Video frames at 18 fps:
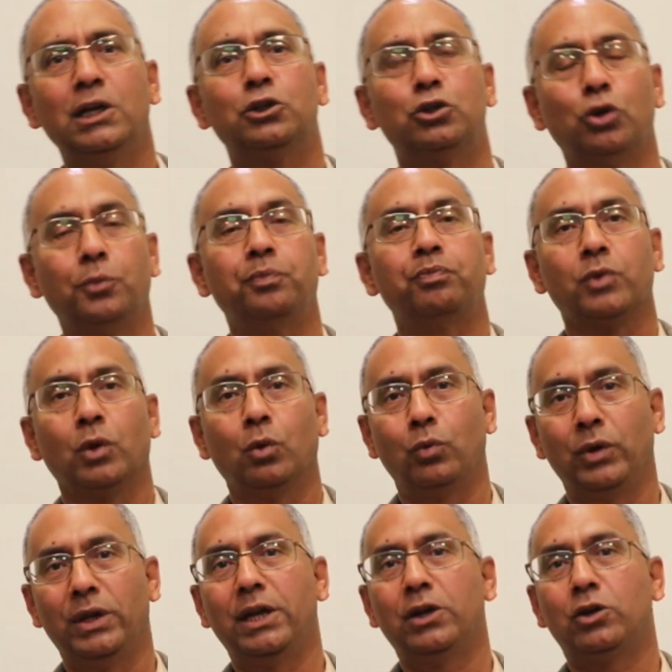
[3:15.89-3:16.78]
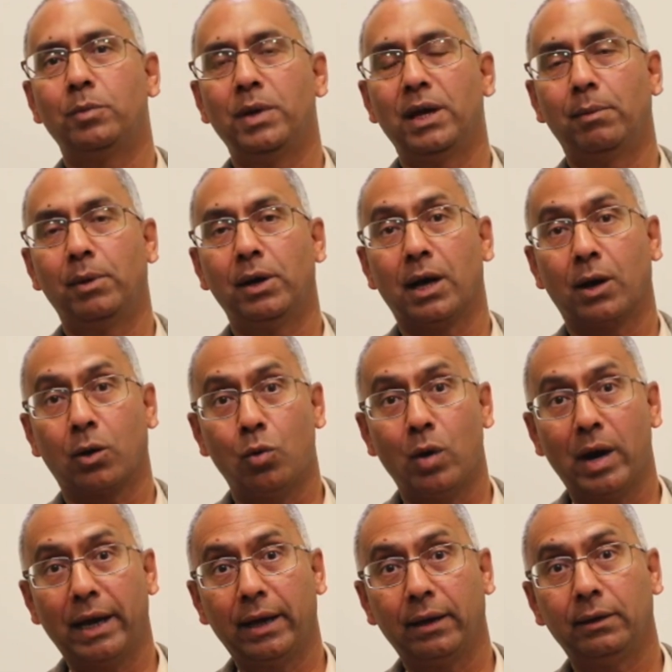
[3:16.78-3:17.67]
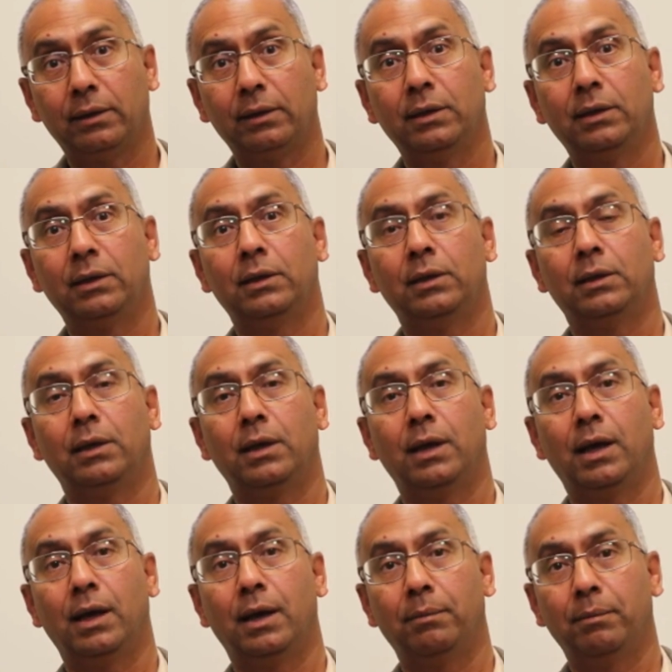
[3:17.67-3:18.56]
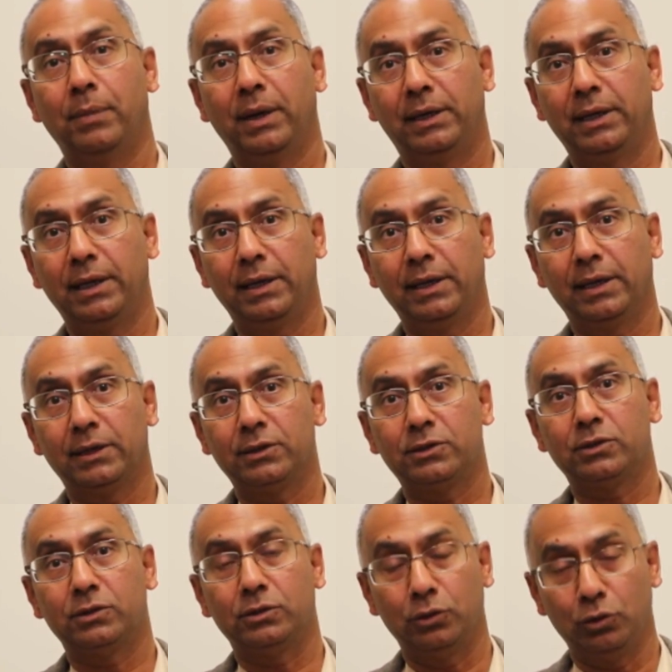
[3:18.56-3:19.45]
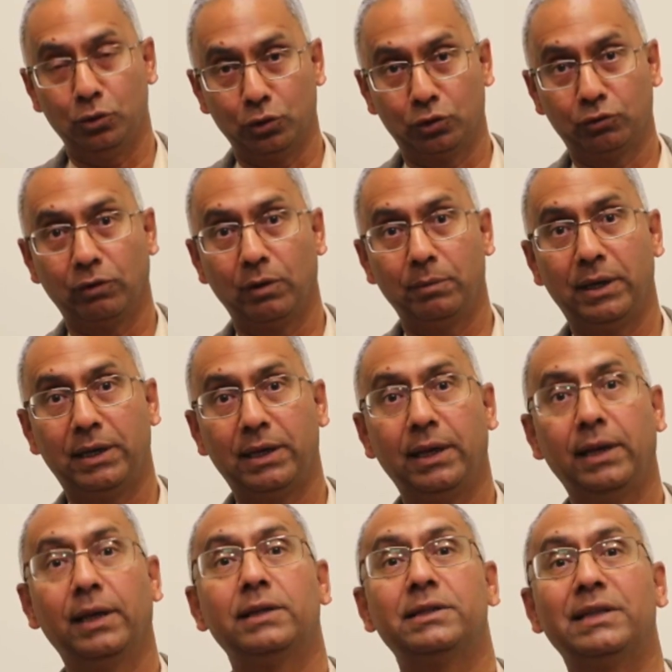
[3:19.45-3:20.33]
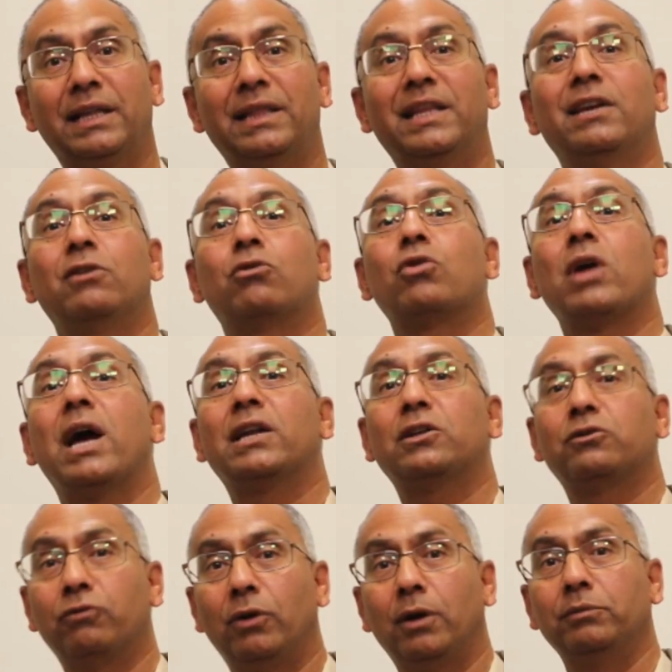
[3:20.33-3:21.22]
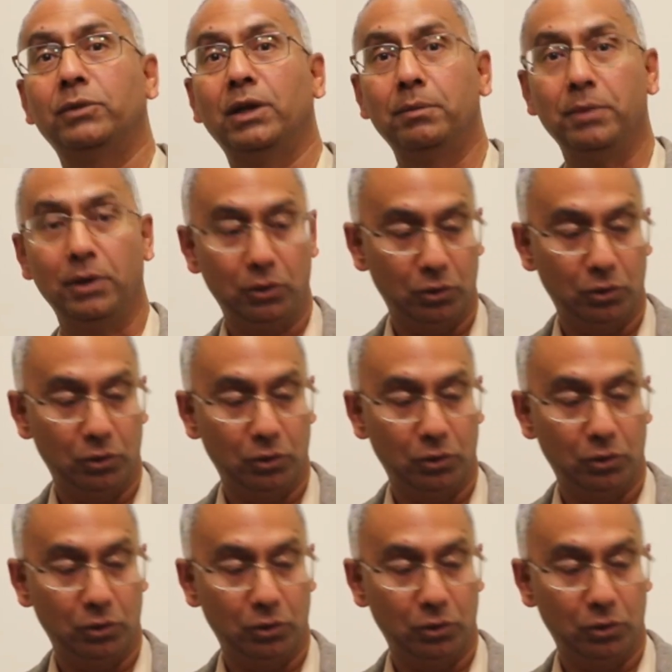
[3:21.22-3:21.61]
So we need to be able to acquire materials, useful materials, and then transform them